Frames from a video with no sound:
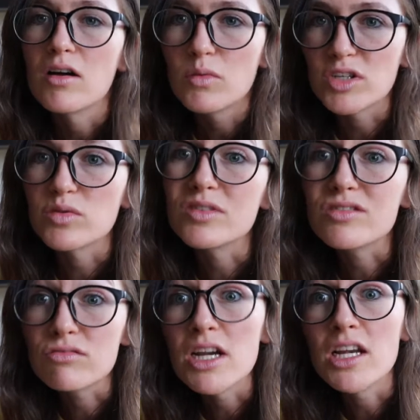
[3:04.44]
which
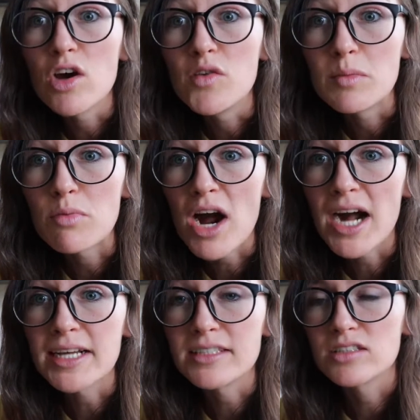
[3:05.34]
was really
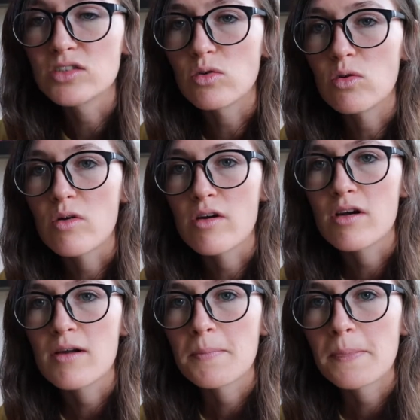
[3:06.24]
overpriced, or
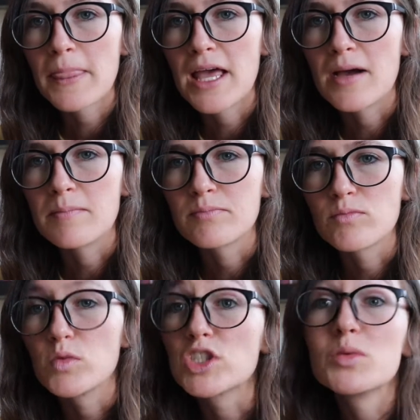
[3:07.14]

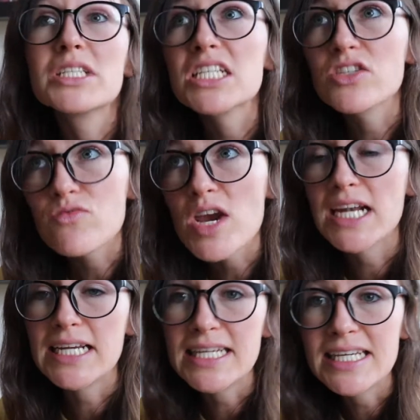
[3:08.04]
which we didn't
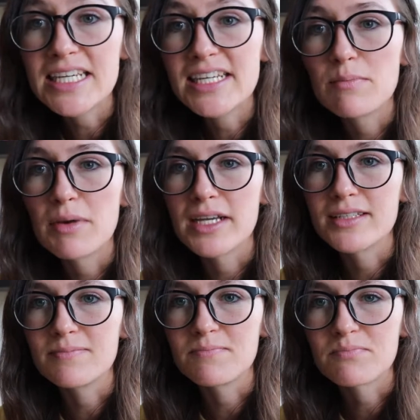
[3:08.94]
really need,
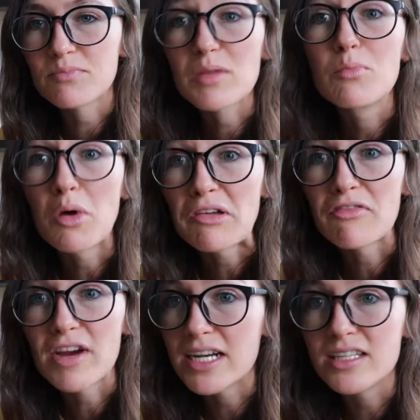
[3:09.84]
but
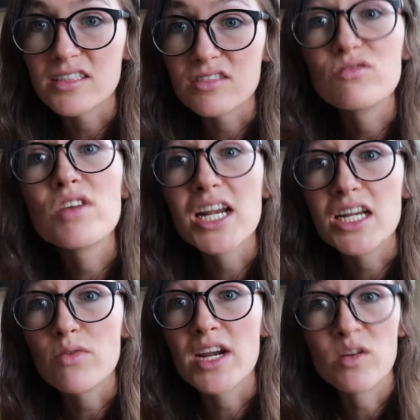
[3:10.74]
boyfriend
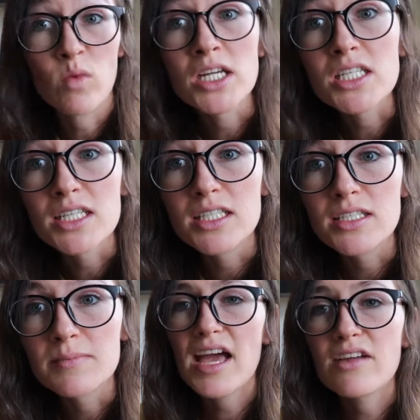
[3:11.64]
really wanted.
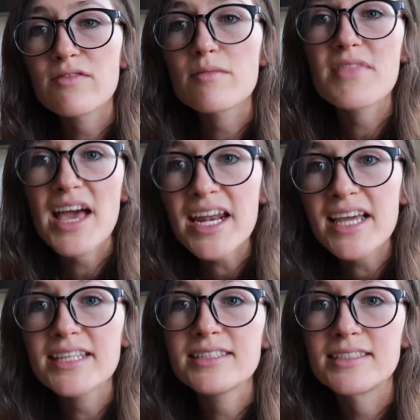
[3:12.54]
And from that
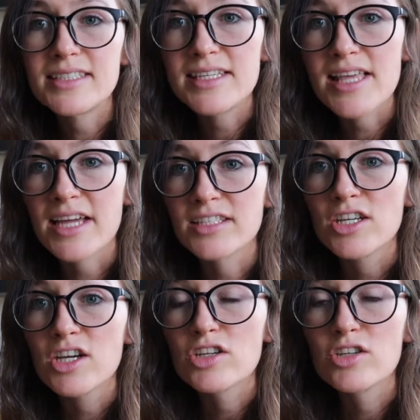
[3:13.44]
I can see that
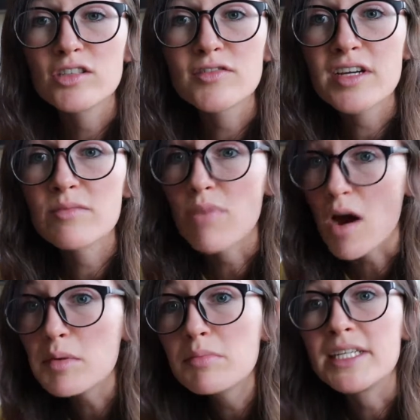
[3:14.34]
girlfriend
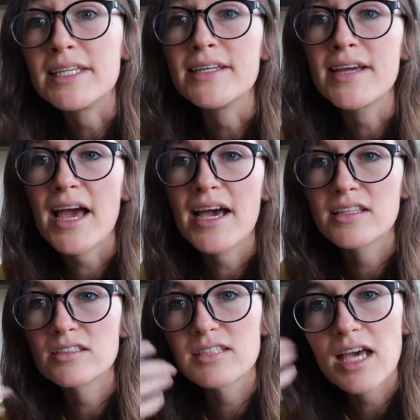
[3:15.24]
probably
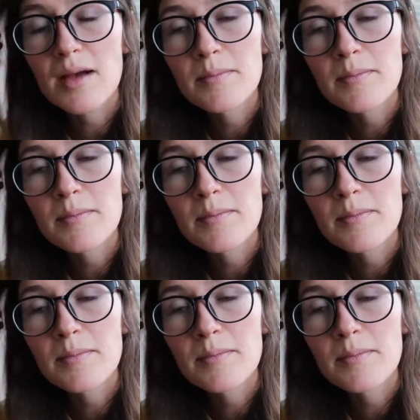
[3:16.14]
has